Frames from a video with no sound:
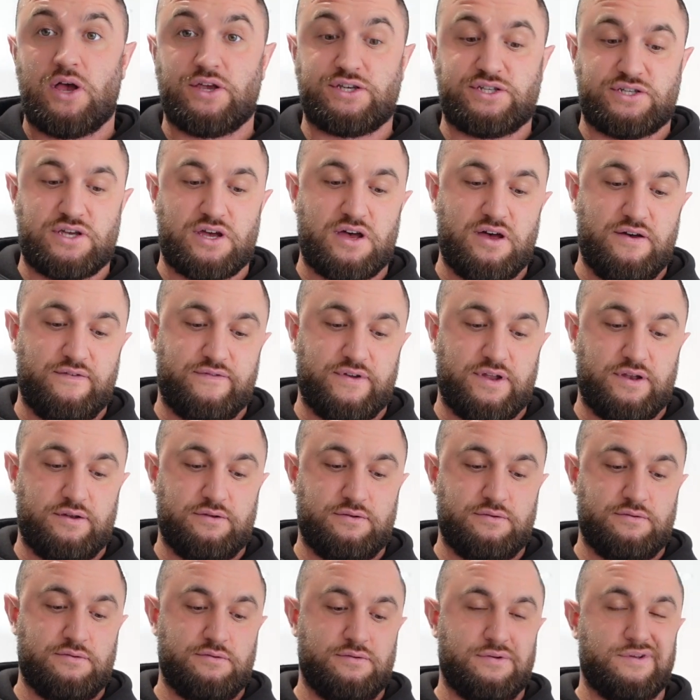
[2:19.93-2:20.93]
serving,
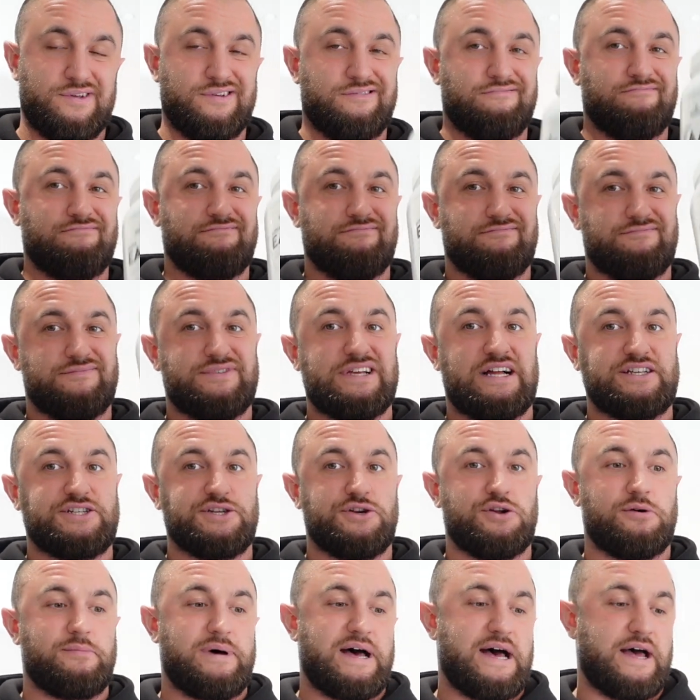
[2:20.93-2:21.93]
it's actually
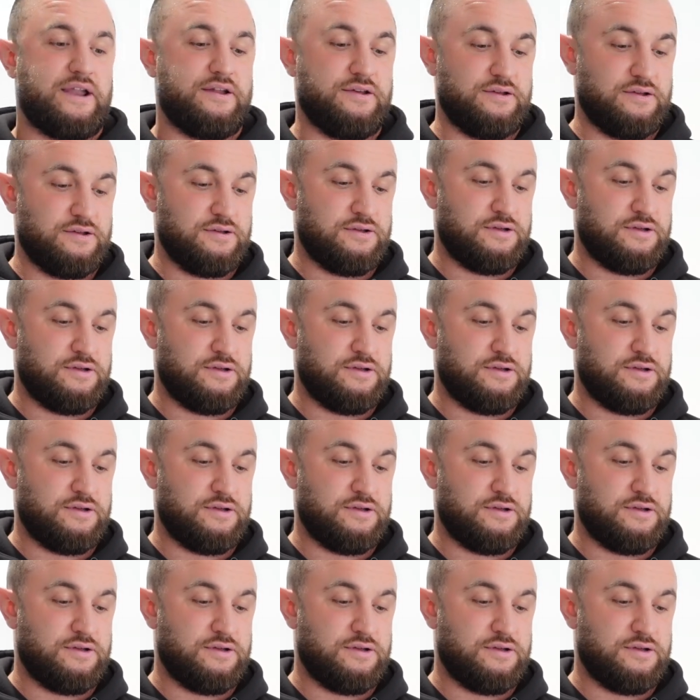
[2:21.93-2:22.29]
not bad.